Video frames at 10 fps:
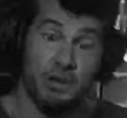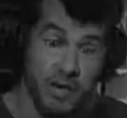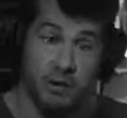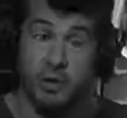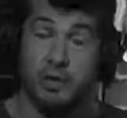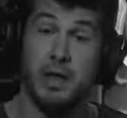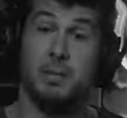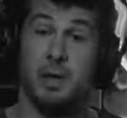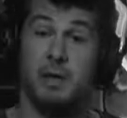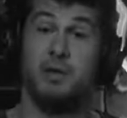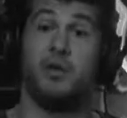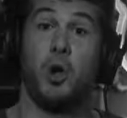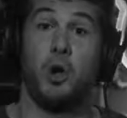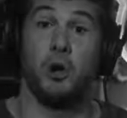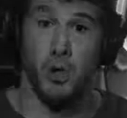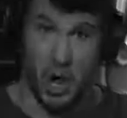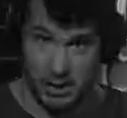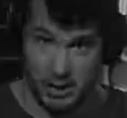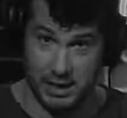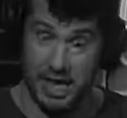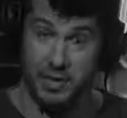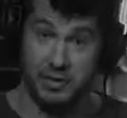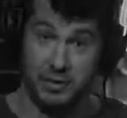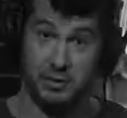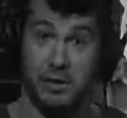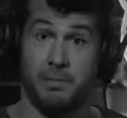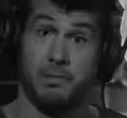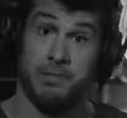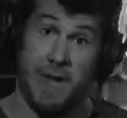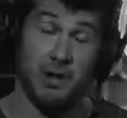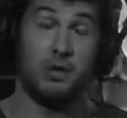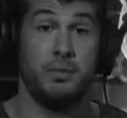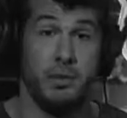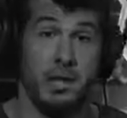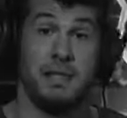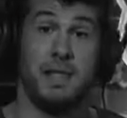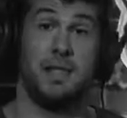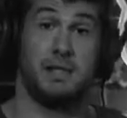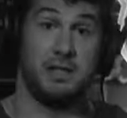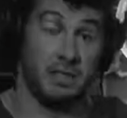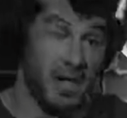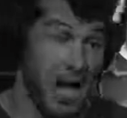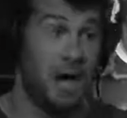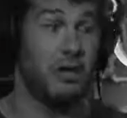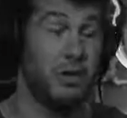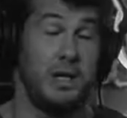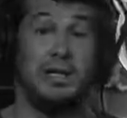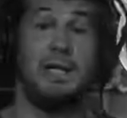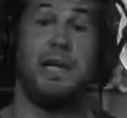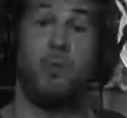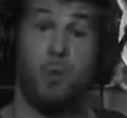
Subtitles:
nausea. Of chemotherapy-induced nausea. Again, this is something the medical community said this is concretely, it